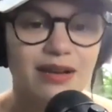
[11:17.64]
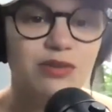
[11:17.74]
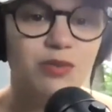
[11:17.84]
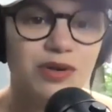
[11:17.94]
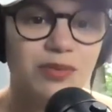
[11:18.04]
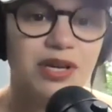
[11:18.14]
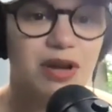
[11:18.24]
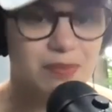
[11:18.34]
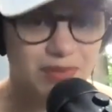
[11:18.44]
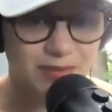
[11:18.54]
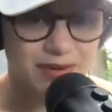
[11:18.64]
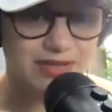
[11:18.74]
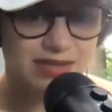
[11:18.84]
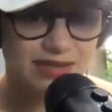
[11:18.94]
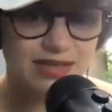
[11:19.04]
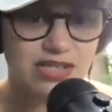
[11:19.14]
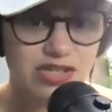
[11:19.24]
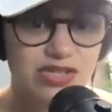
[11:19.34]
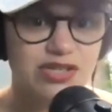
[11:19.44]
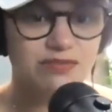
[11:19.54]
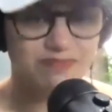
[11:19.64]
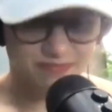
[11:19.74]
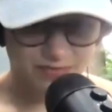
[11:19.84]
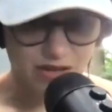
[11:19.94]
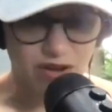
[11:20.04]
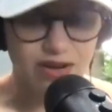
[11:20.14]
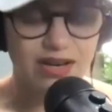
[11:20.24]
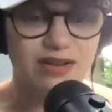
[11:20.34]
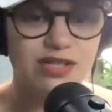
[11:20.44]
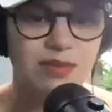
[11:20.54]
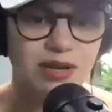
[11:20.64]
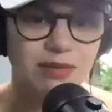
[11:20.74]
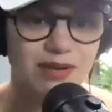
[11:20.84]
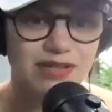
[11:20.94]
Where do we compromise? Let's just talk it out so we can be on